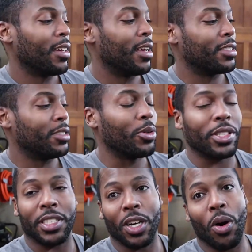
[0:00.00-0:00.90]
It's you
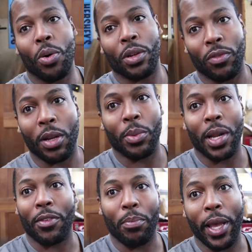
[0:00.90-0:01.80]
can still only run
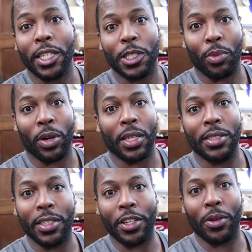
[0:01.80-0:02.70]
whatever base spring
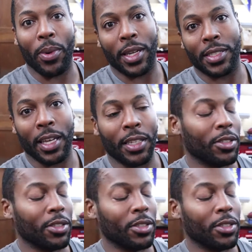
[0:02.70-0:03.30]
is in your wastegate.